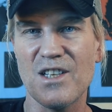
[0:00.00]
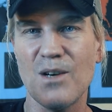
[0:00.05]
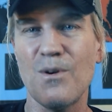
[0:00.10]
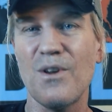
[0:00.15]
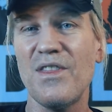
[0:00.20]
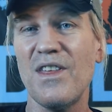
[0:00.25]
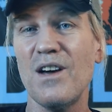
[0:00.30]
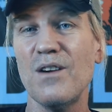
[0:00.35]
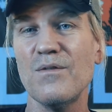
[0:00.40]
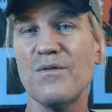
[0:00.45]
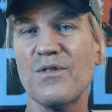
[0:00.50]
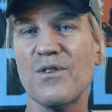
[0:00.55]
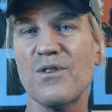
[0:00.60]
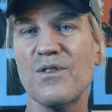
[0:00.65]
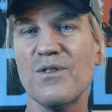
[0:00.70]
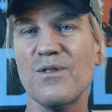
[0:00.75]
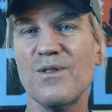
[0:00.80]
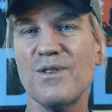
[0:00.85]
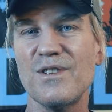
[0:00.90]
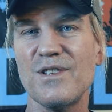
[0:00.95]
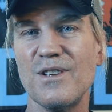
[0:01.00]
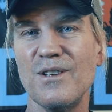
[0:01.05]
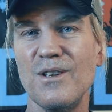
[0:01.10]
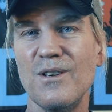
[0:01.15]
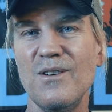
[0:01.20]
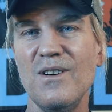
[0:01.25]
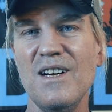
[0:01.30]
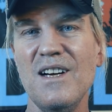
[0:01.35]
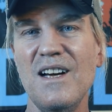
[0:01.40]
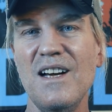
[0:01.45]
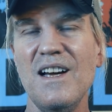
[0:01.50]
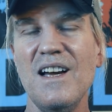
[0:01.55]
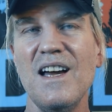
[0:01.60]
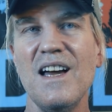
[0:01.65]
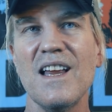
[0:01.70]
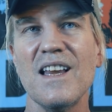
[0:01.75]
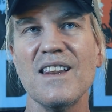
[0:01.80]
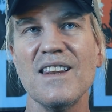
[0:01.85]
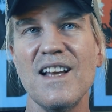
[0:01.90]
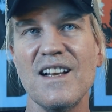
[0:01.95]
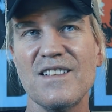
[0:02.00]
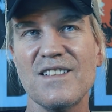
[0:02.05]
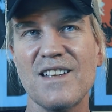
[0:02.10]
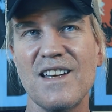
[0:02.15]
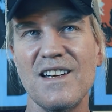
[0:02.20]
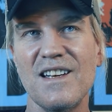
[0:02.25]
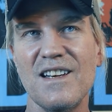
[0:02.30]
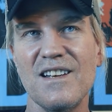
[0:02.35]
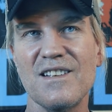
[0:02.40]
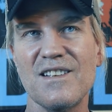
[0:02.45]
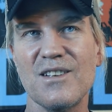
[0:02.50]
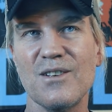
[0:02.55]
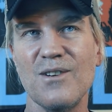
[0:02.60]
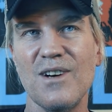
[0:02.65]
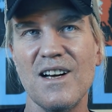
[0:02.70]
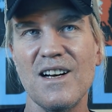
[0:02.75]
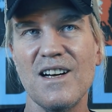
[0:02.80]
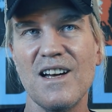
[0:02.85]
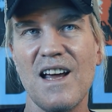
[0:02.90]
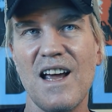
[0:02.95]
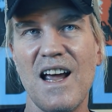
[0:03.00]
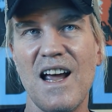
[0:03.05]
So, without further ado, let's get into it.